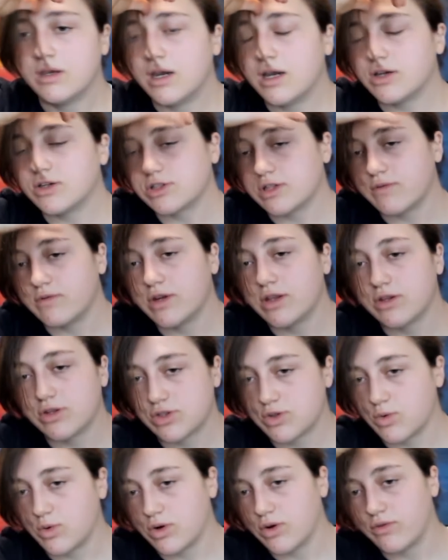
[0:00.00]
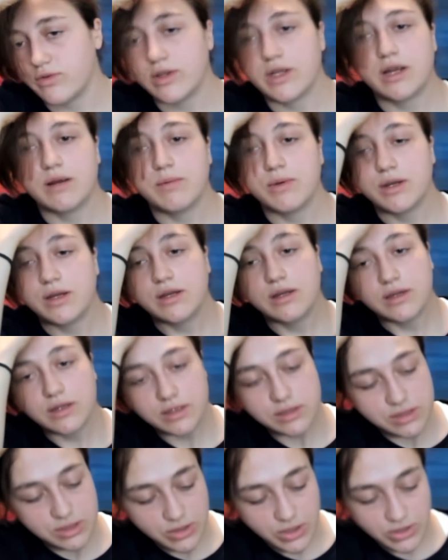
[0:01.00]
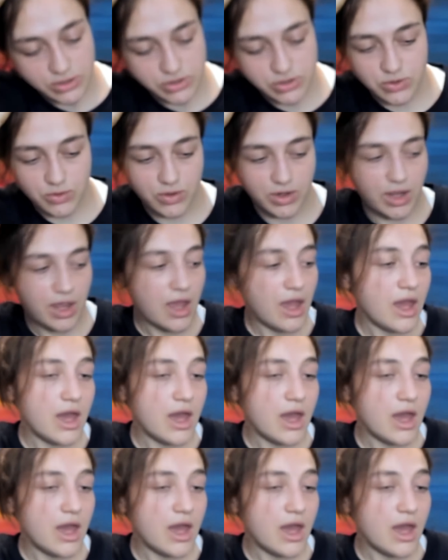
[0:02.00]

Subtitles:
I also have another sword over there, but it's a long story.